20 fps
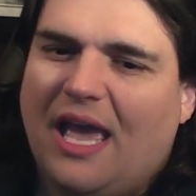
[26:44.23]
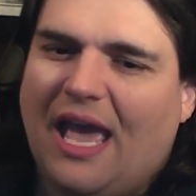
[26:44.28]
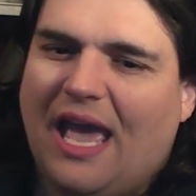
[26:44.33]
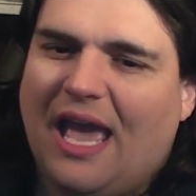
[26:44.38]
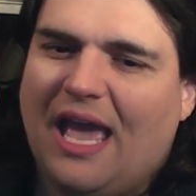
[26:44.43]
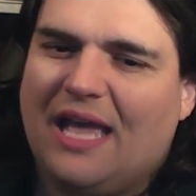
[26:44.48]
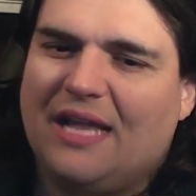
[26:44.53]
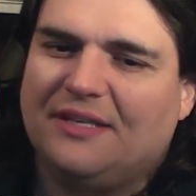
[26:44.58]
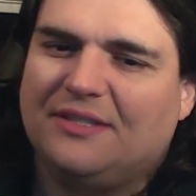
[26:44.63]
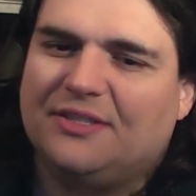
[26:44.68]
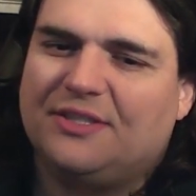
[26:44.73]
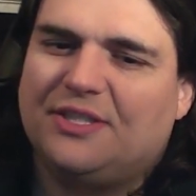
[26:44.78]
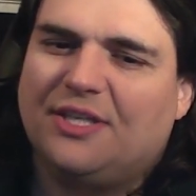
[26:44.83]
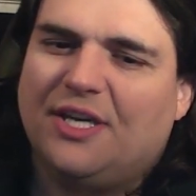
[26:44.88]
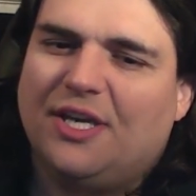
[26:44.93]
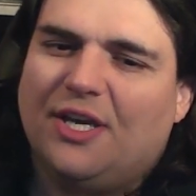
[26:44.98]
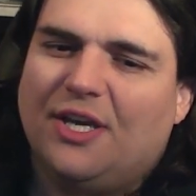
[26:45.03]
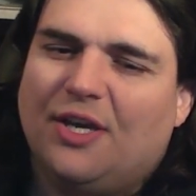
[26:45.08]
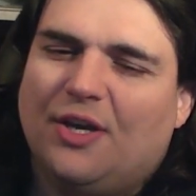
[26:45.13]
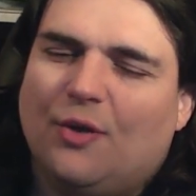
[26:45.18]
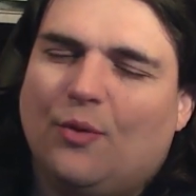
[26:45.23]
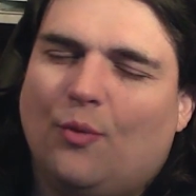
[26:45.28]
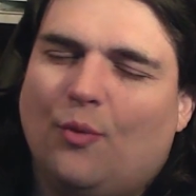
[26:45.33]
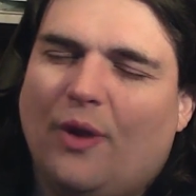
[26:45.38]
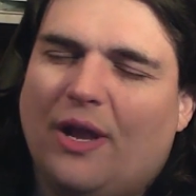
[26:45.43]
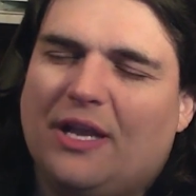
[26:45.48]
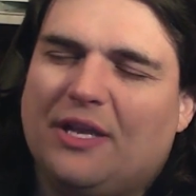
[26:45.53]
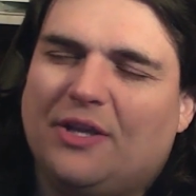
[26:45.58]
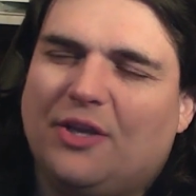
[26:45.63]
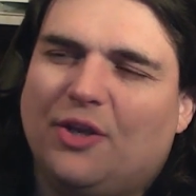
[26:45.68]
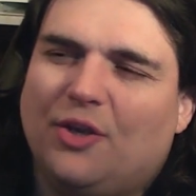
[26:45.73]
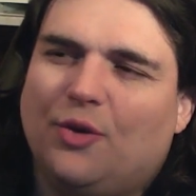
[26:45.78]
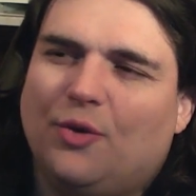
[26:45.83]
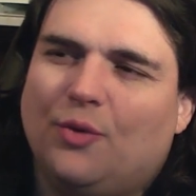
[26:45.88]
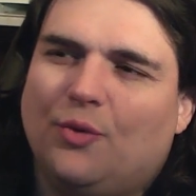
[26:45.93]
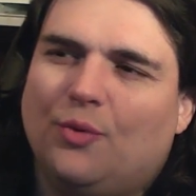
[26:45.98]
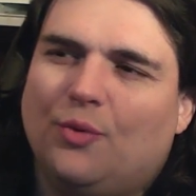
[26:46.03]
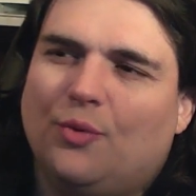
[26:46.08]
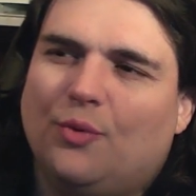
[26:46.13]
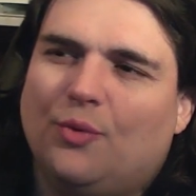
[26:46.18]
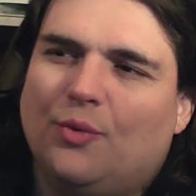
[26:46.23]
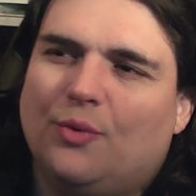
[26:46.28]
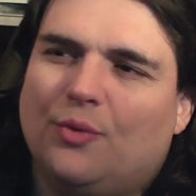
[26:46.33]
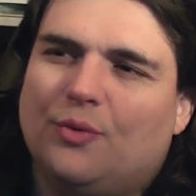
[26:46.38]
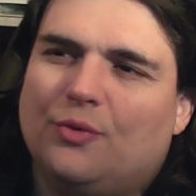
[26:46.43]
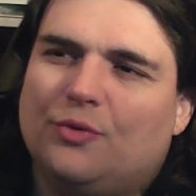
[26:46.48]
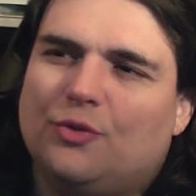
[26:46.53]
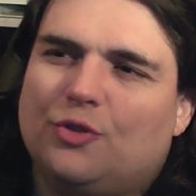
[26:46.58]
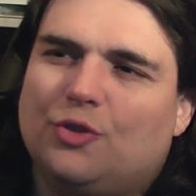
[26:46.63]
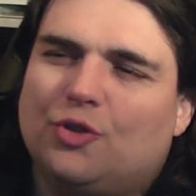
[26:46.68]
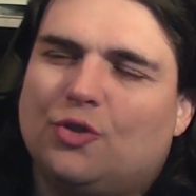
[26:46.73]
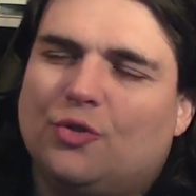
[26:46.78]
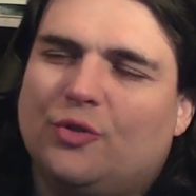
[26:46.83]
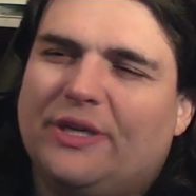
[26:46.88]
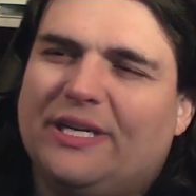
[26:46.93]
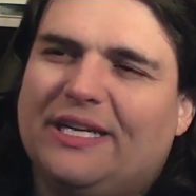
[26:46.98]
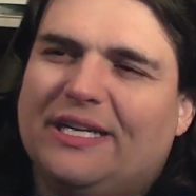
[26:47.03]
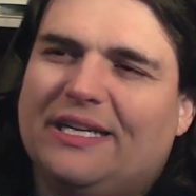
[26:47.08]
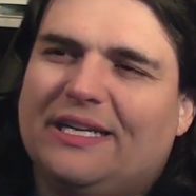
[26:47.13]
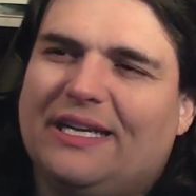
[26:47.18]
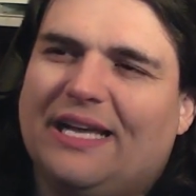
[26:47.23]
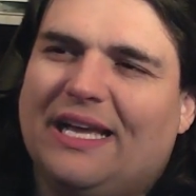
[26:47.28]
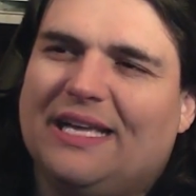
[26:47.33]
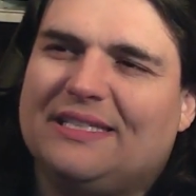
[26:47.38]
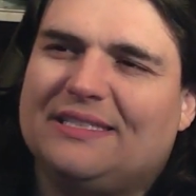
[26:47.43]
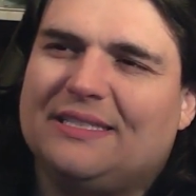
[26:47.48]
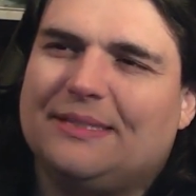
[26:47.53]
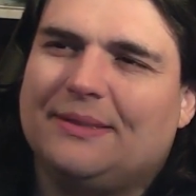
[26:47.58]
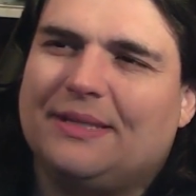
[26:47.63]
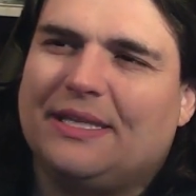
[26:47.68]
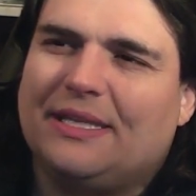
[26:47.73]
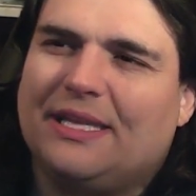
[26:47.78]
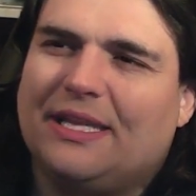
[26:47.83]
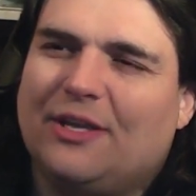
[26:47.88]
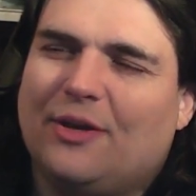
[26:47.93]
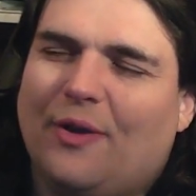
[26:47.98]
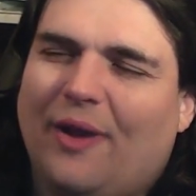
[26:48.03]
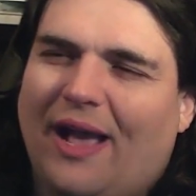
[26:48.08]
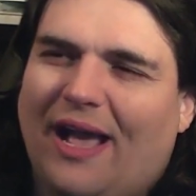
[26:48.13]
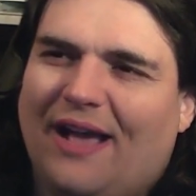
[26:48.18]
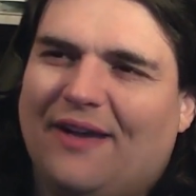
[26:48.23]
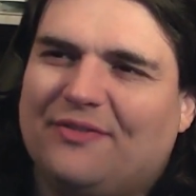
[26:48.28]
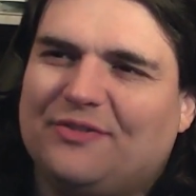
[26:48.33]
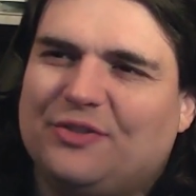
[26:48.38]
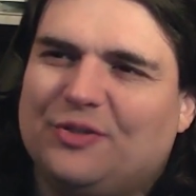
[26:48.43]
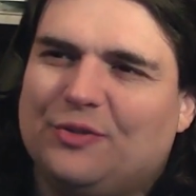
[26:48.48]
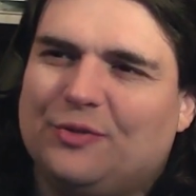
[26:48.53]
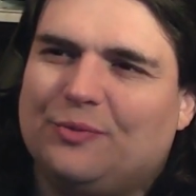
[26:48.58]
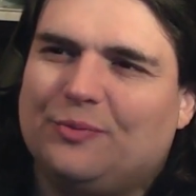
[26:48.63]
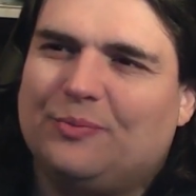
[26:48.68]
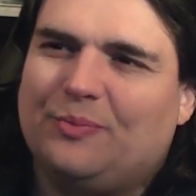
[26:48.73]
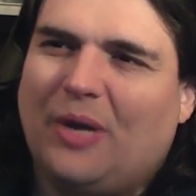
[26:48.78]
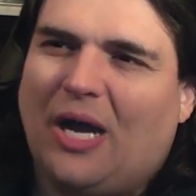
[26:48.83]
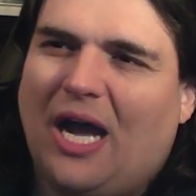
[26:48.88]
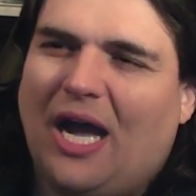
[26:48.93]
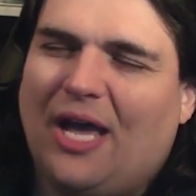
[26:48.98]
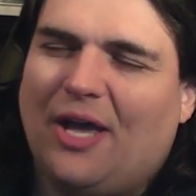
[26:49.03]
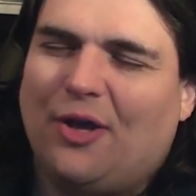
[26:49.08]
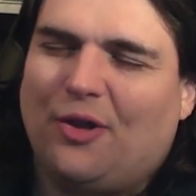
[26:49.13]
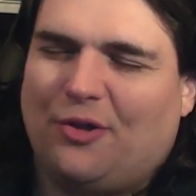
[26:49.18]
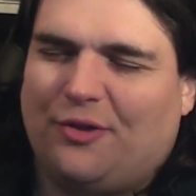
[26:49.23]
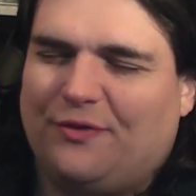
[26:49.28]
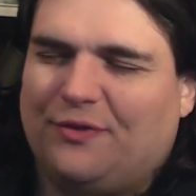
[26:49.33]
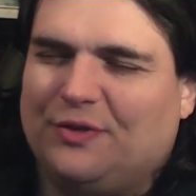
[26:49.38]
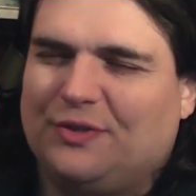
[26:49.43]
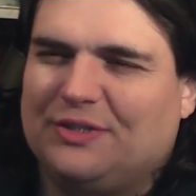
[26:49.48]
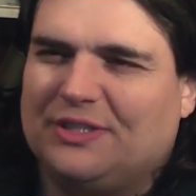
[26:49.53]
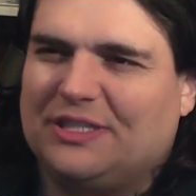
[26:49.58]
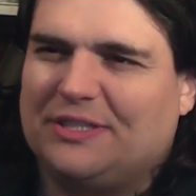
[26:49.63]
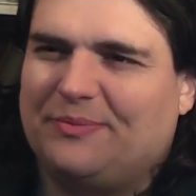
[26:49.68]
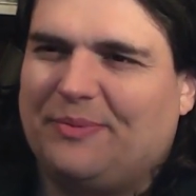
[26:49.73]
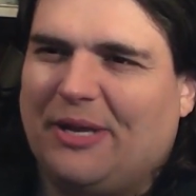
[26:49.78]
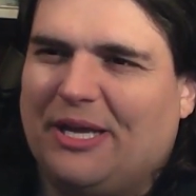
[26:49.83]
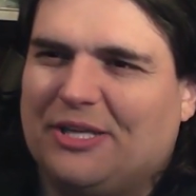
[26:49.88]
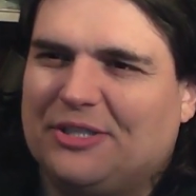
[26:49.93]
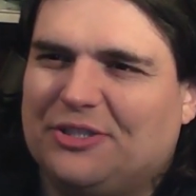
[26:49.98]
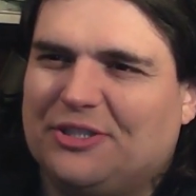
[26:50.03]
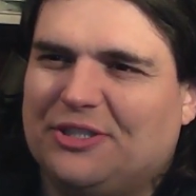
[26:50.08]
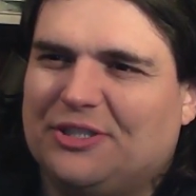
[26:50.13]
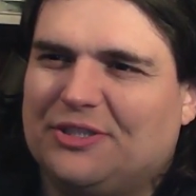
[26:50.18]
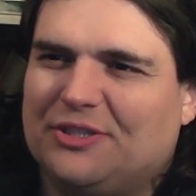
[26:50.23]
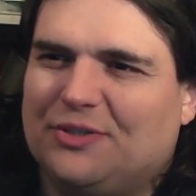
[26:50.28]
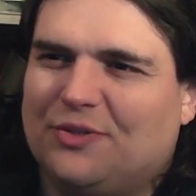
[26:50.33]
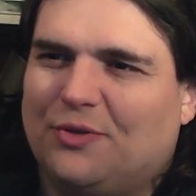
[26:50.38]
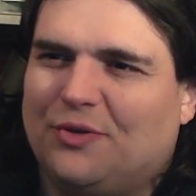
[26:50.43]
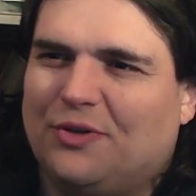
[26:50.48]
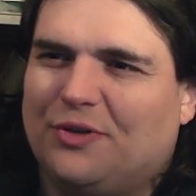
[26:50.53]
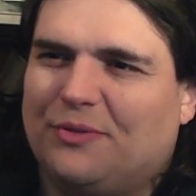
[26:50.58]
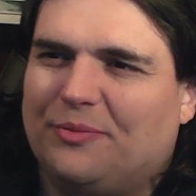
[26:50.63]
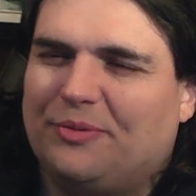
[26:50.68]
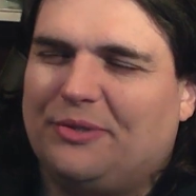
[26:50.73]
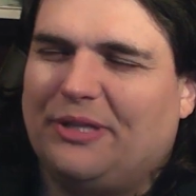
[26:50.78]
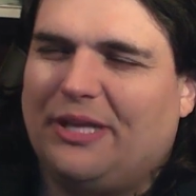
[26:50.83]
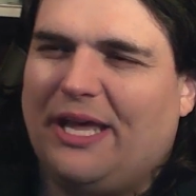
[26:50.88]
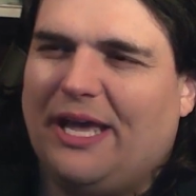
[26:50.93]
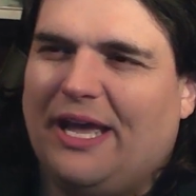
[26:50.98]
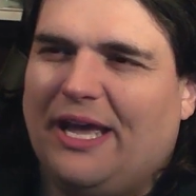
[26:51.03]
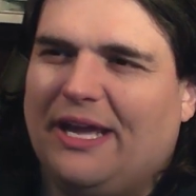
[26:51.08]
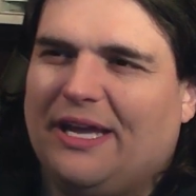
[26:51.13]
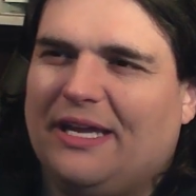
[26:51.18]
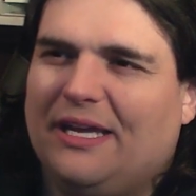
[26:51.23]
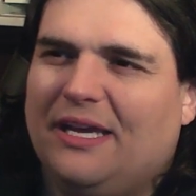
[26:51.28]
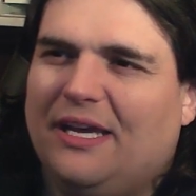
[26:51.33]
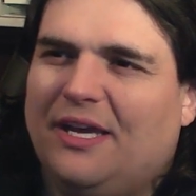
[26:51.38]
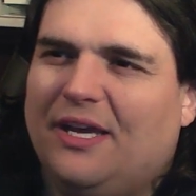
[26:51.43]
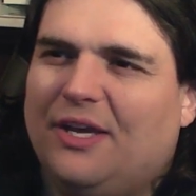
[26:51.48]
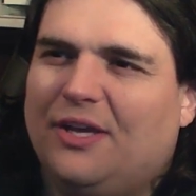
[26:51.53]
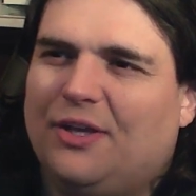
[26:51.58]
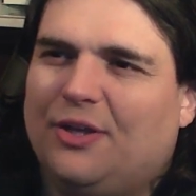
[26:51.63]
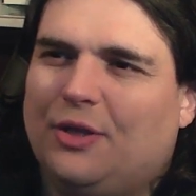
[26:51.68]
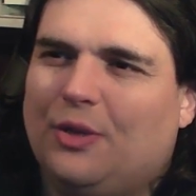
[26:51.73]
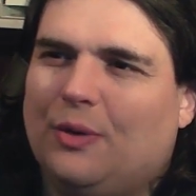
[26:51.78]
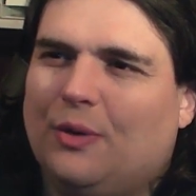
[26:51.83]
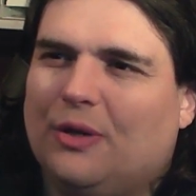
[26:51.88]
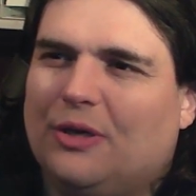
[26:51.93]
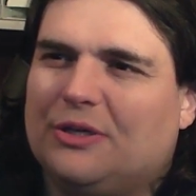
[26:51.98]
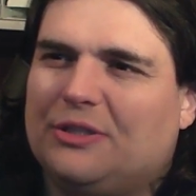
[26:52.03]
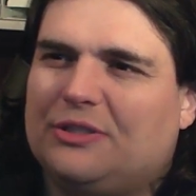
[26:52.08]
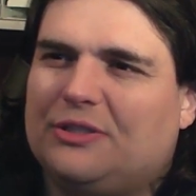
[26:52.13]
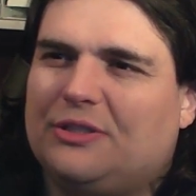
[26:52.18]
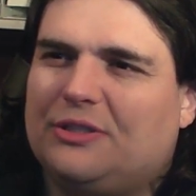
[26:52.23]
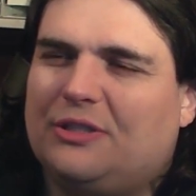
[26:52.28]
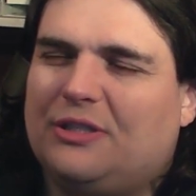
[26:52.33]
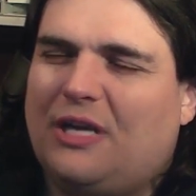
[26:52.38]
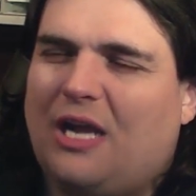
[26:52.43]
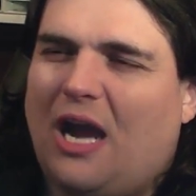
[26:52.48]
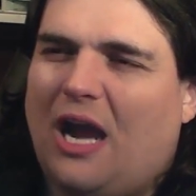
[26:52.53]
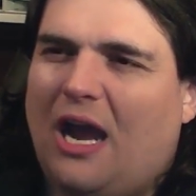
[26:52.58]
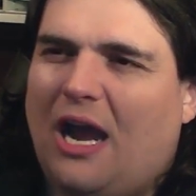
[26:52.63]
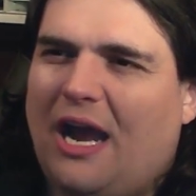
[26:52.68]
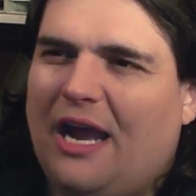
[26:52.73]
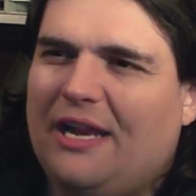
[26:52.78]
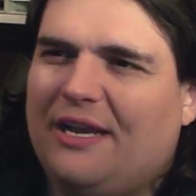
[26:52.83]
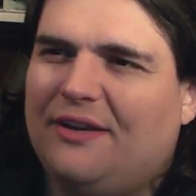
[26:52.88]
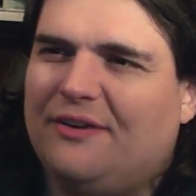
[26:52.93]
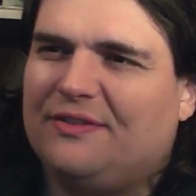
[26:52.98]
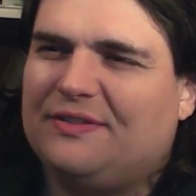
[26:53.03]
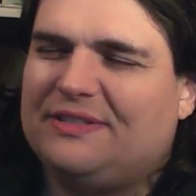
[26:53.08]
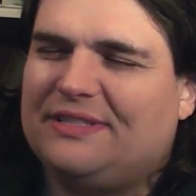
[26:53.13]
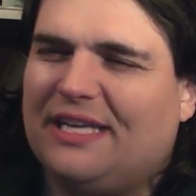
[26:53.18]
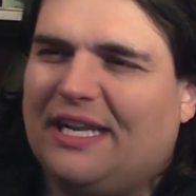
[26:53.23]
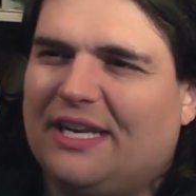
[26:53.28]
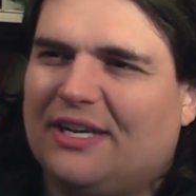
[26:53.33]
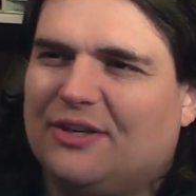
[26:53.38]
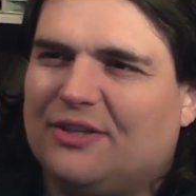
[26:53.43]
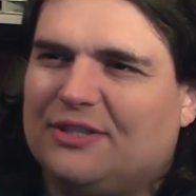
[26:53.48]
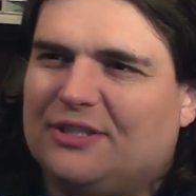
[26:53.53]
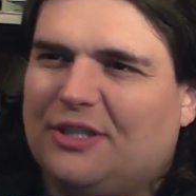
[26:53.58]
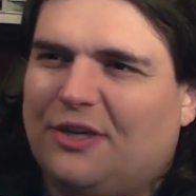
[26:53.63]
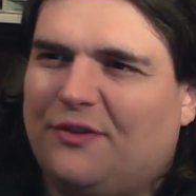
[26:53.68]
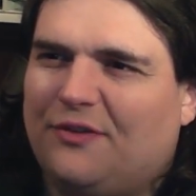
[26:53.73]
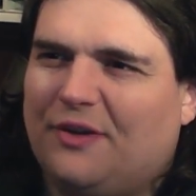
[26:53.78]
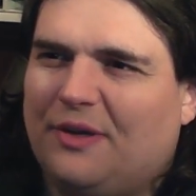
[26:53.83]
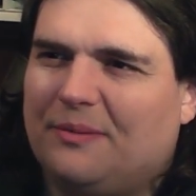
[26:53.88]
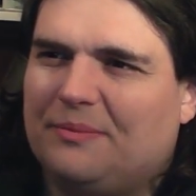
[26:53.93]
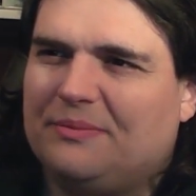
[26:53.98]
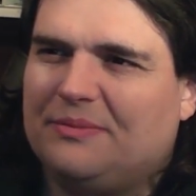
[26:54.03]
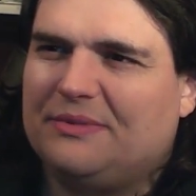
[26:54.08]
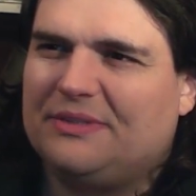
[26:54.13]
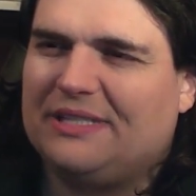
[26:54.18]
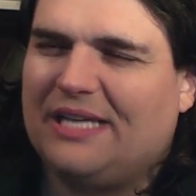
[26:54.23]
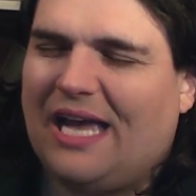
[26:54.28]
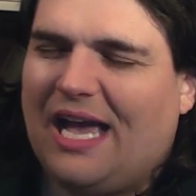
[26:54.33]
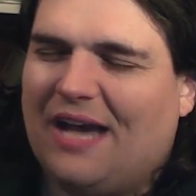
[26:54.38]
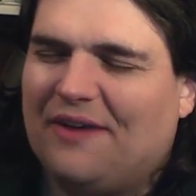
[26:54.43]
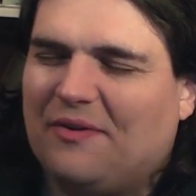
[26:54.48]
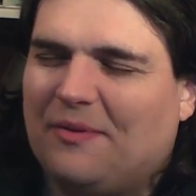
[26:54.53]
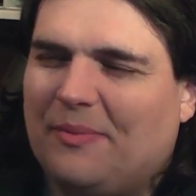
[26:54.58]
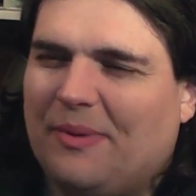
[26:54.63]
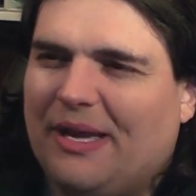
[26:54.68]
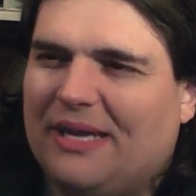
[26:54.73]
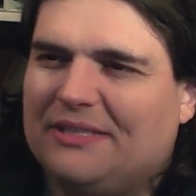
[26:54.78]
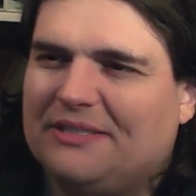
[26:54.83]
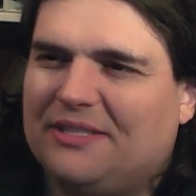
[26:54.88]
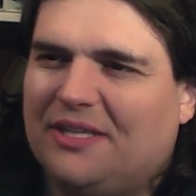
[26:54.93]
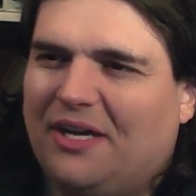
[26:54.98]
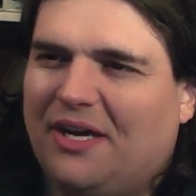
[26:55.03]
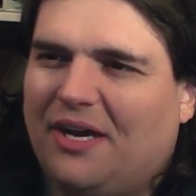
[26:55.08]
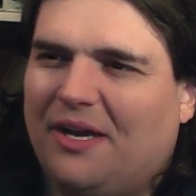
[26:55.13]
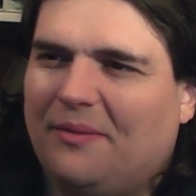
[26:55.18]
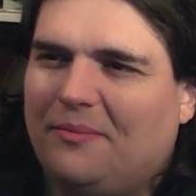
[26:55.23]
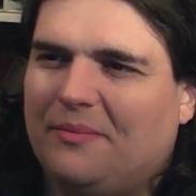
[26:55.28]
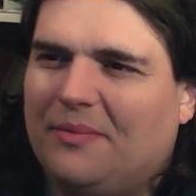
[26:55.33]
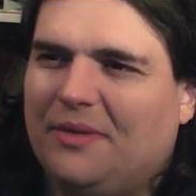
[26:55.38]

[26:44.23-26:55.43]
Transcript: And when you treat it as something that you have to buy all of those expansions in order to play, you are kind of setting yourself up to have a bad time.